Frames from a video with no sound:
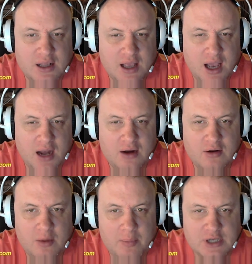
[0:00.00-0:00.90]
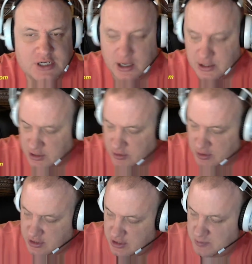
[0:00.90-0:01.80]
I don't know how much I'd do it,
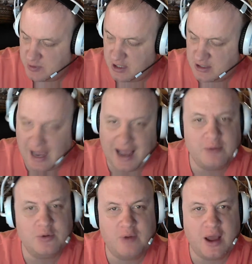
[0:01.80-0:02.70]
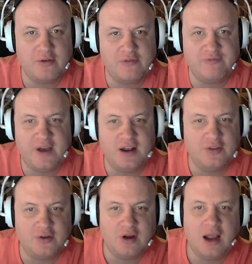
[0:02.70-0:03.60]
just because I would rather fight on the
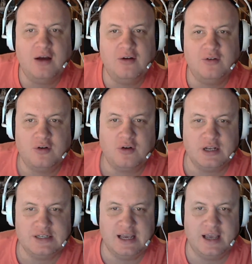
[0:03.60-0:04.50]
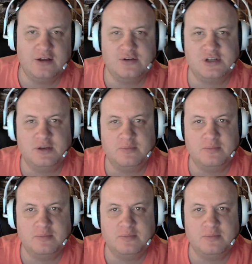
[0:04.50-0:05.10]
ground or in a tank or something